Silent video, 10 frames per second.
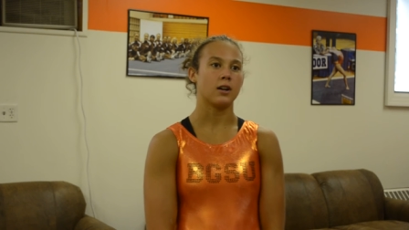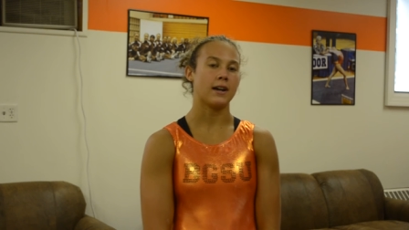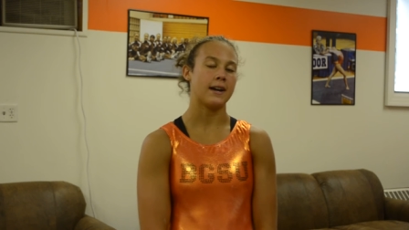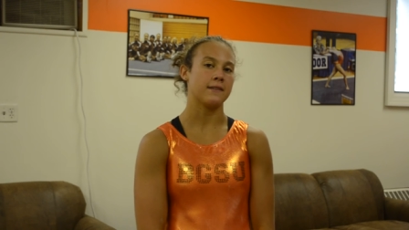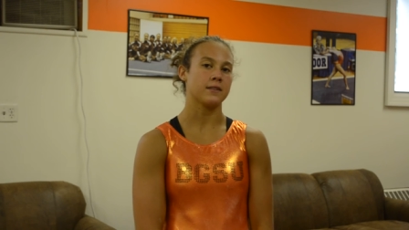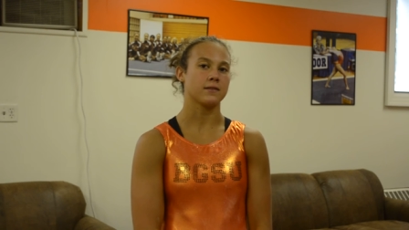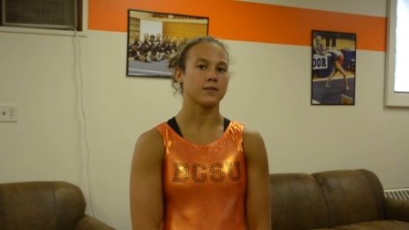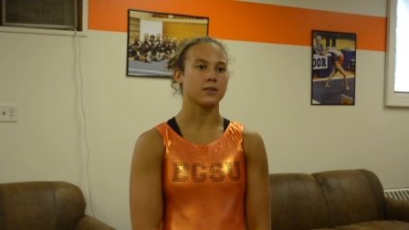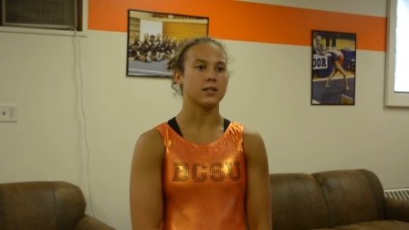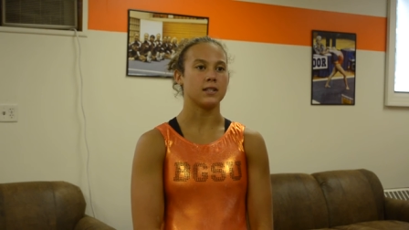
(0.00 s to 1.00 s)
halves of
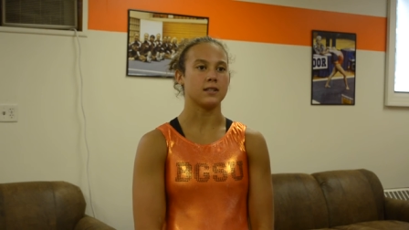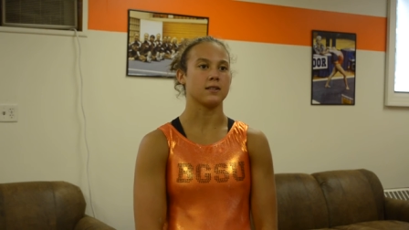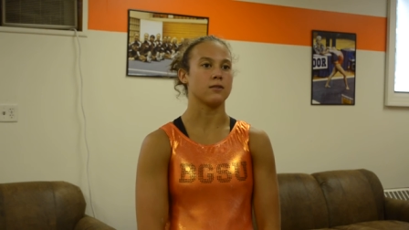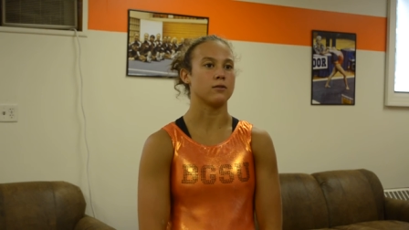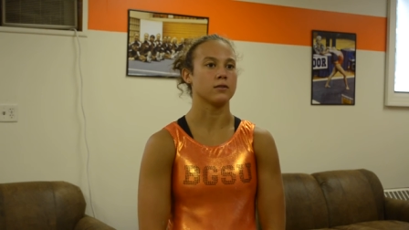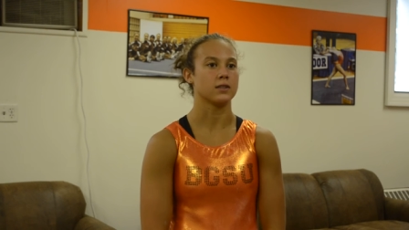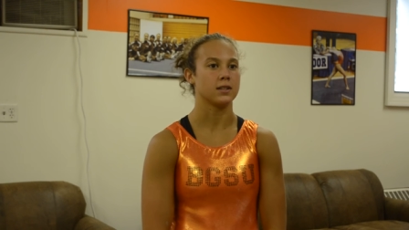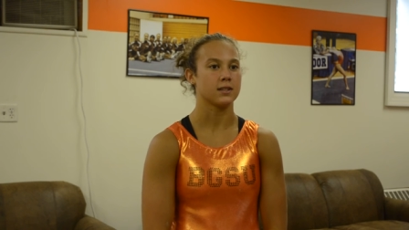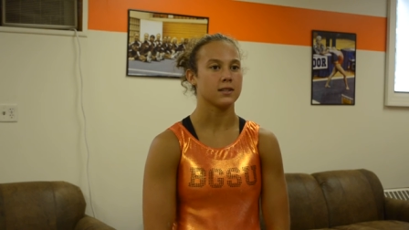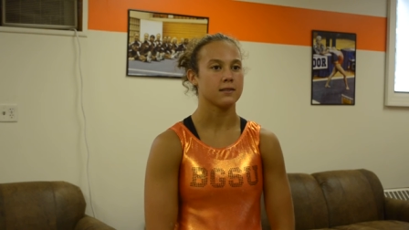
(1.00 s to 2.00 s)
routines and whole routines.